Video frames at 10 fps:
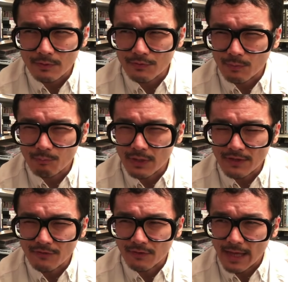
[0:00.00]
some
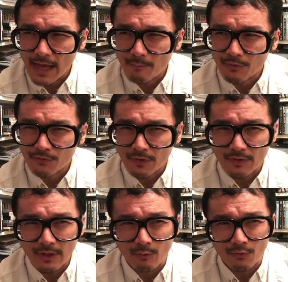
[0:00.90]
place in campus, I
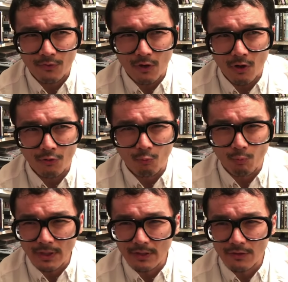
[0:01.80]
think it was called the
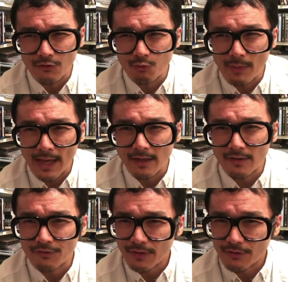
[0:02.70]
Whitney
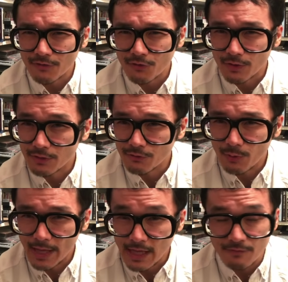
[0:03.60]
Humanities Center in New
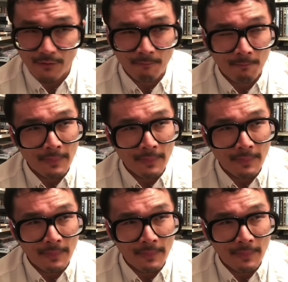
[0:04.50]
Haven